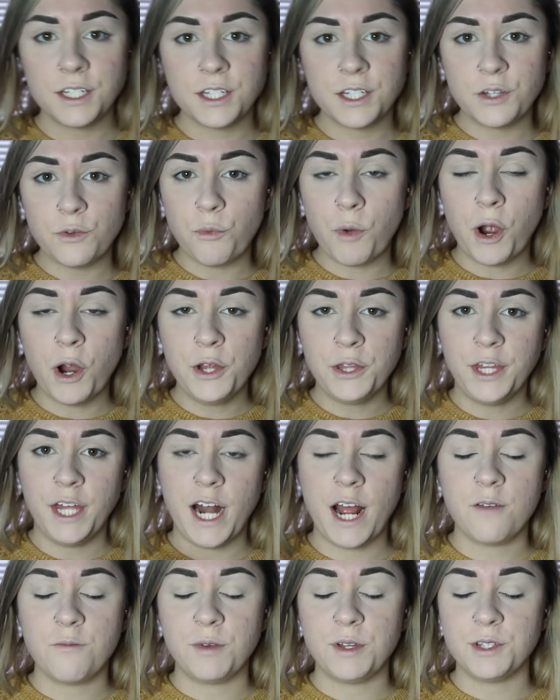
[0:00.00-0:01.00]
is the part that
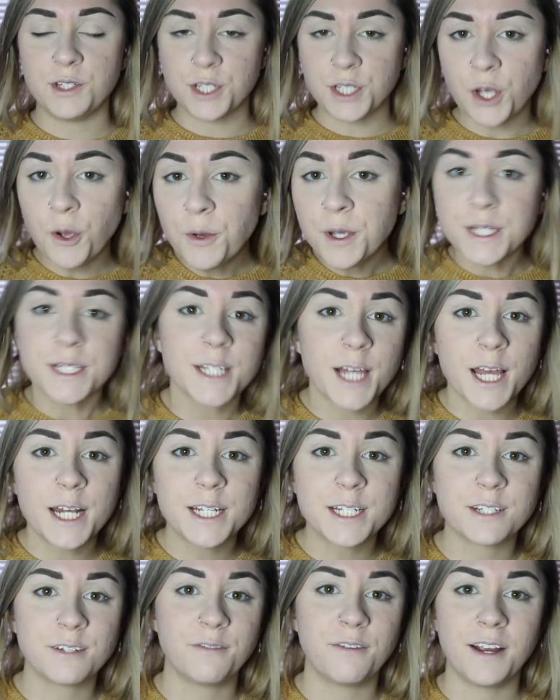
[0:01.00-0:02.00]
I've been so
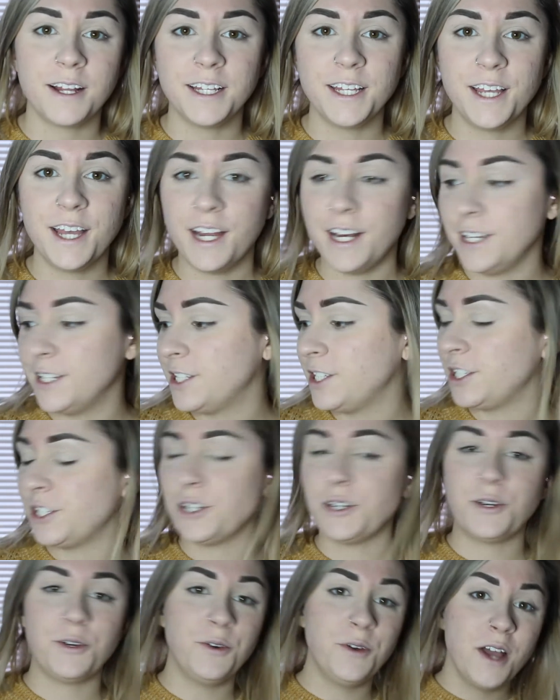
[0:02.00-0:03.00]
excited to finally get
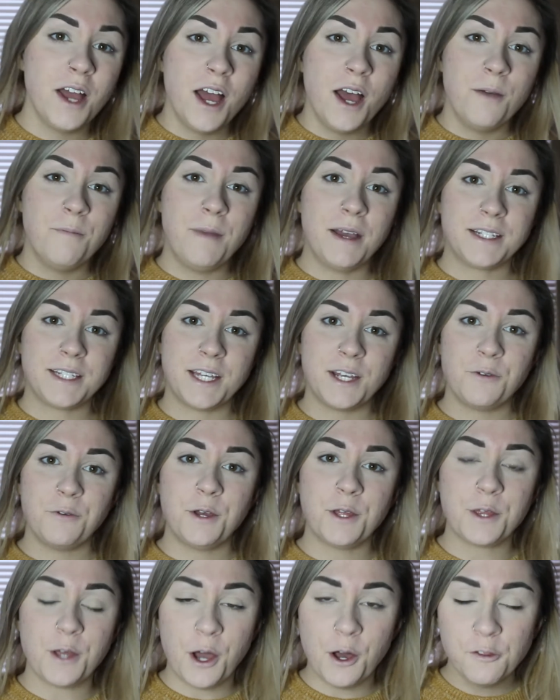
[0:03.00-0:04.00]
into, messing
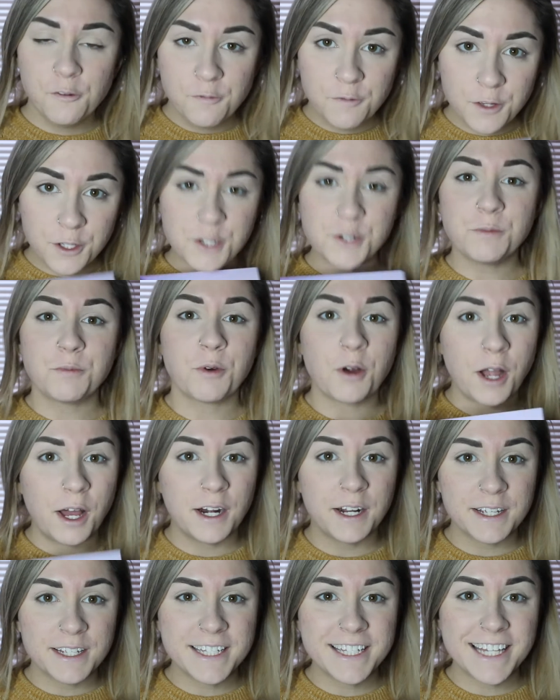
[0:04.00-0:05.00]
with all of the new
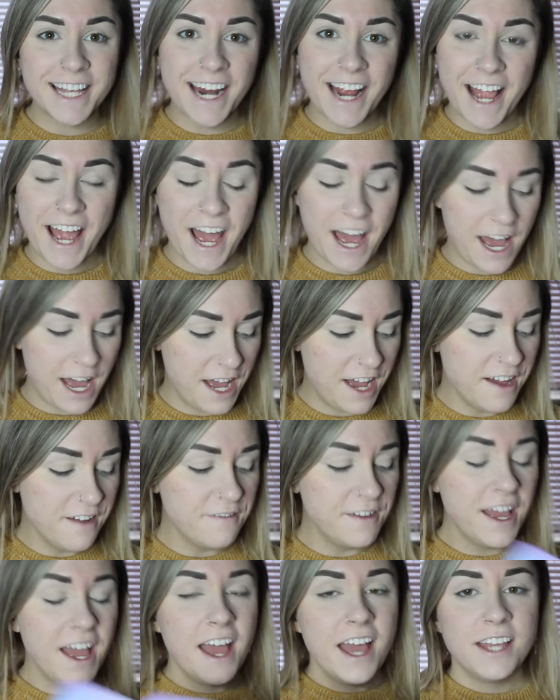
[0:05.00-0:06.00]
products that I
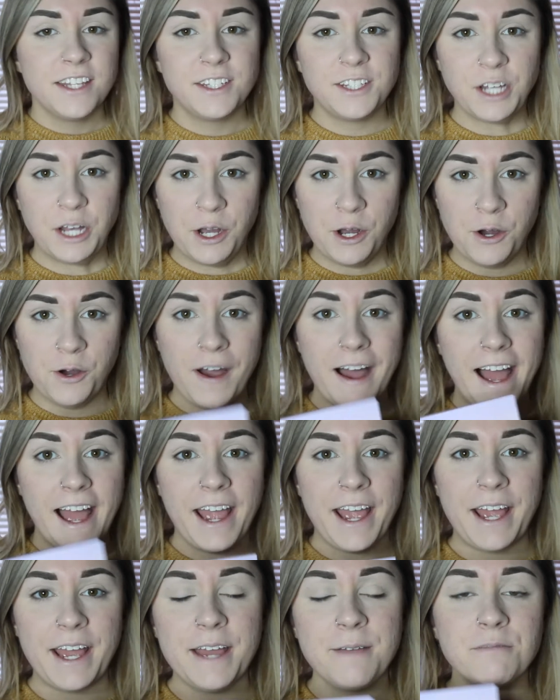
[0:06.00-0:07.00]
have. So I
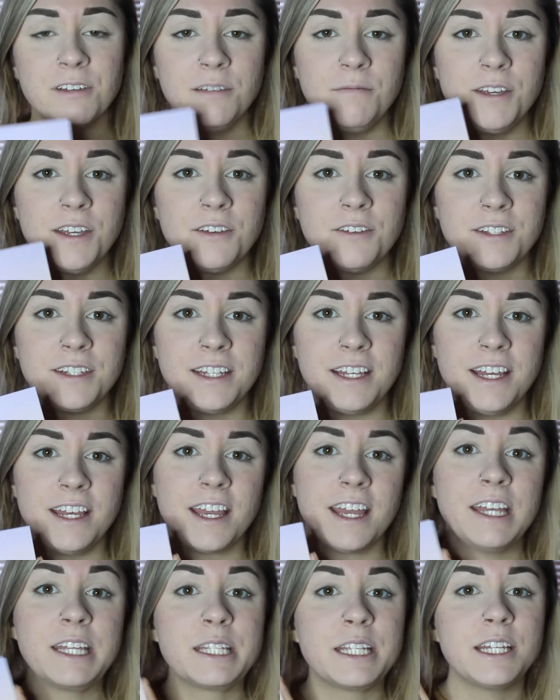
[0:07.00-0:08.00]
am gonna be
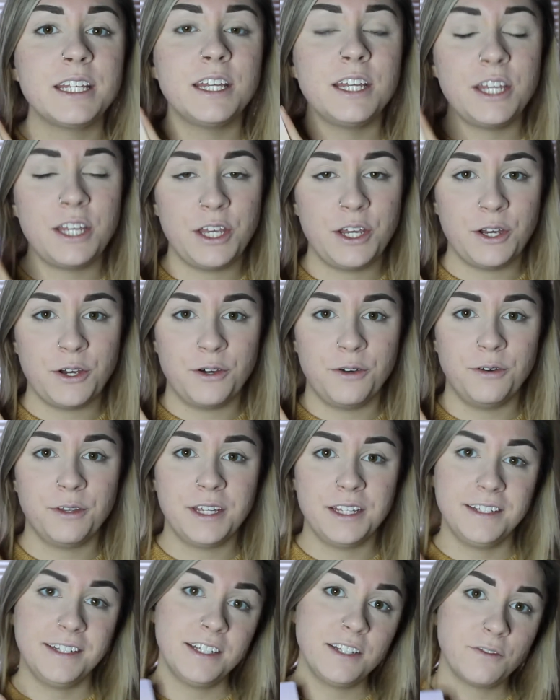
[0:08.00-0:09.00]
using Into the Hue.
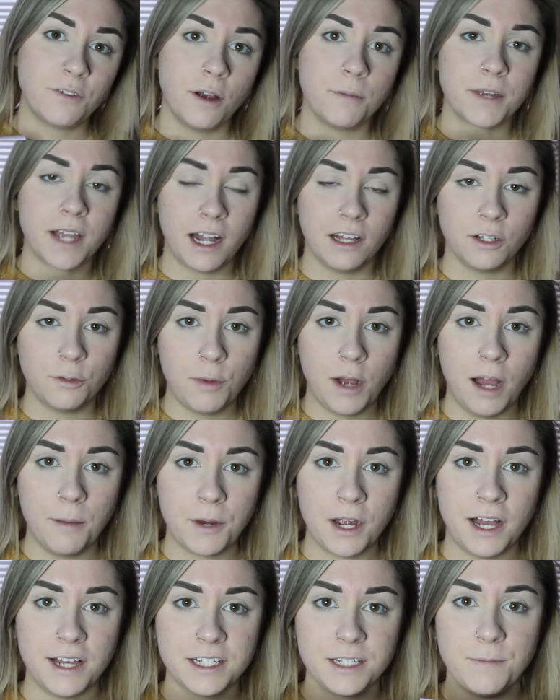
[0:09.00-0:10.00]
This is from Colourpop
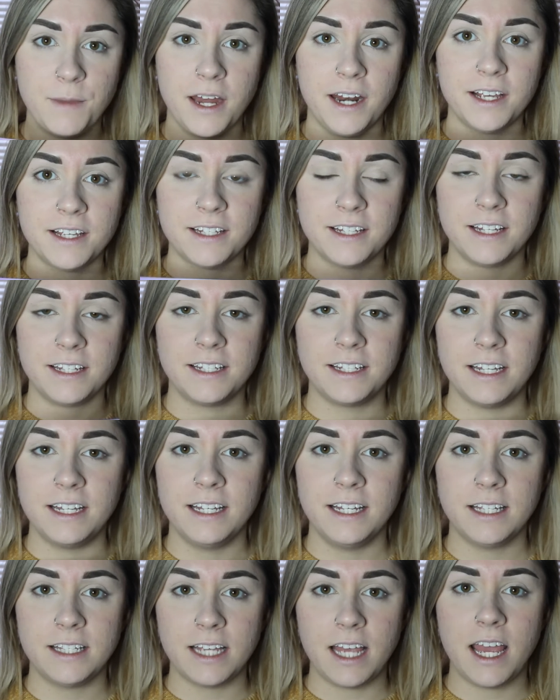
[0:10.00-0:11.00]
Cosmetics. This
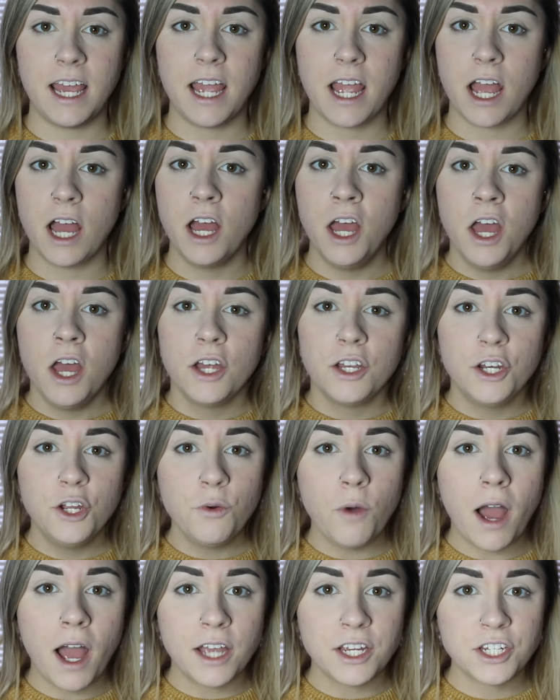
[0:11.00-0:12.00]
is a
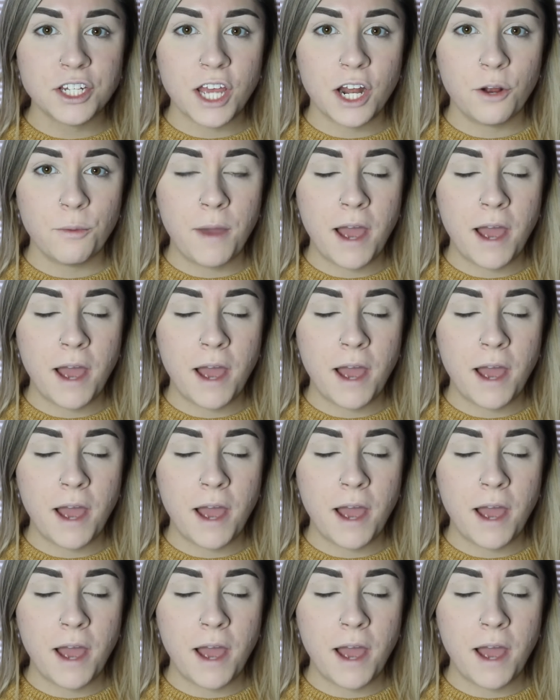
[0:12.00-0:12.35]
new eyeshadow